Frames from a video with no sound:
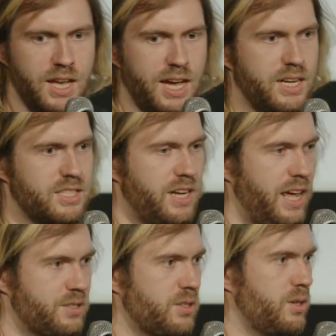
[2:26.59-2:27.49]
and it's an
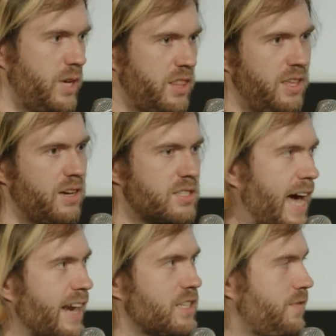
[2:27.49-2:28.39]
answer that we think
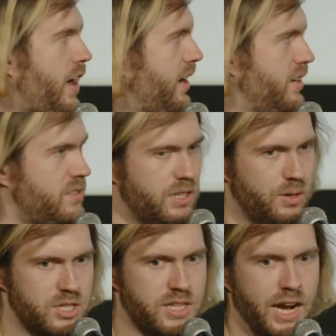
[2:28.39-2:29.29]
satisfies, you
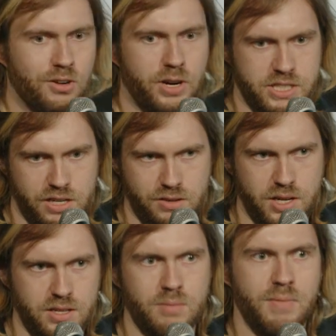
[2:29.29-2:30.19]
know, design
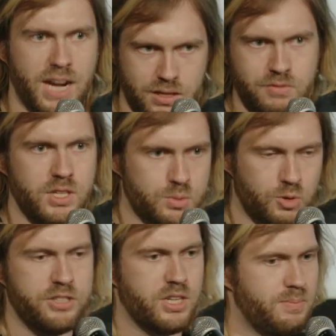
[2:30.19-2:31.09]
criteria that many of these
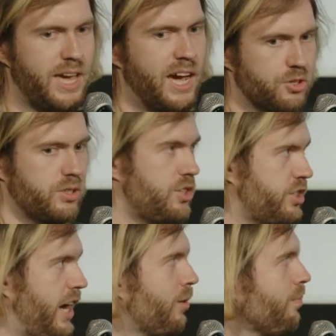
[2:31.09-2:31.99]
projects may actually
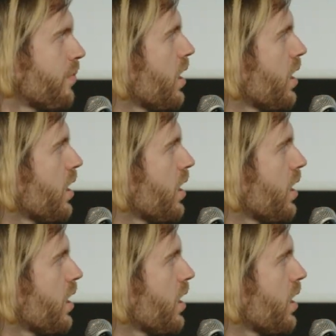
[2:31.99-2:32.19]
share.